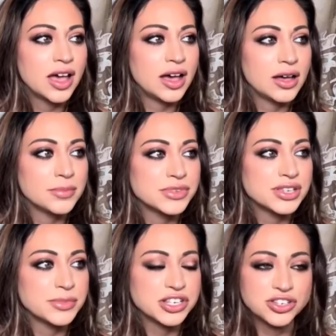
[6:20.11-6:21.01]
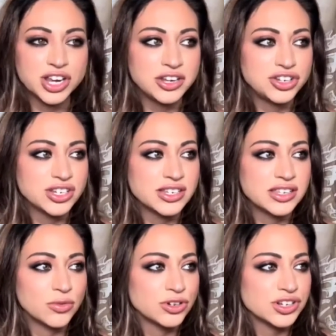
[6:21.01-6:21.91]
some exchanges
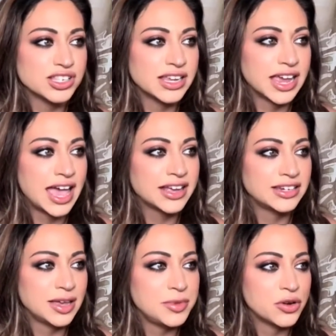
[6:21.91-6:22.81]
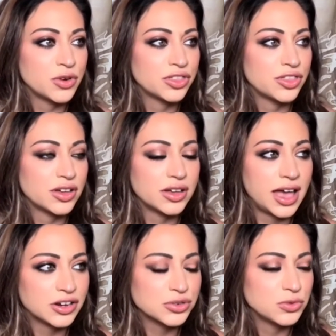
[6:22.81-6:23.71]
that were just like academic with the
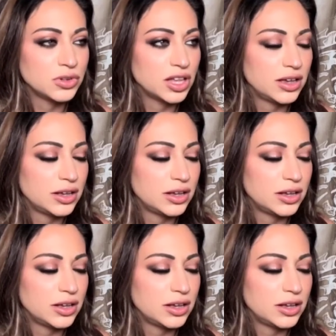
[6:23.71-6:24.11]
actual